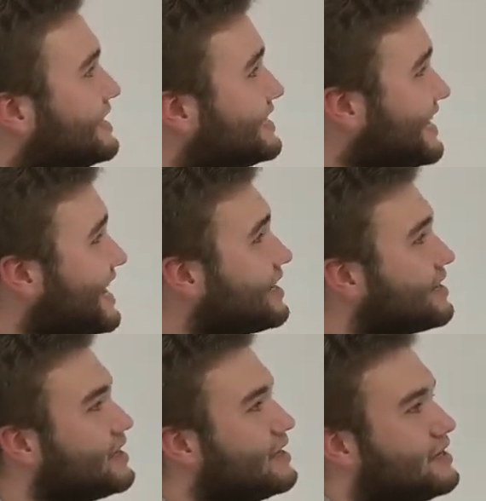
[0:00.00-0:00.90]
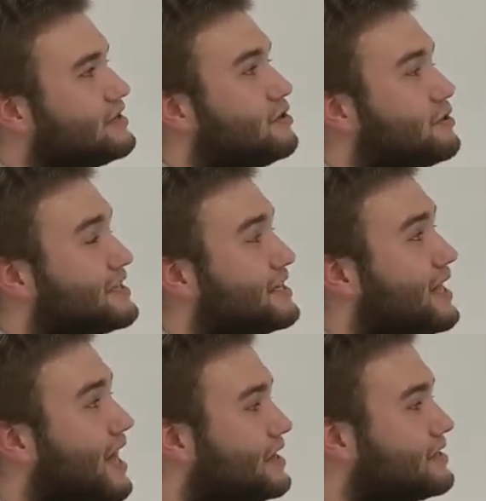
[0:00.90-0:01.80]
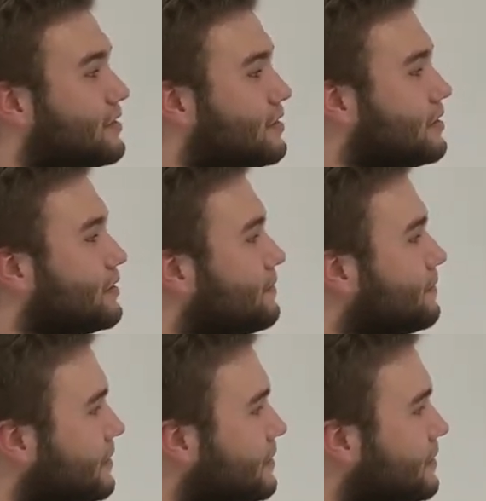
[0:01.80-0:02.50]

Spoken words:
Secondly, it is known as a lattice clock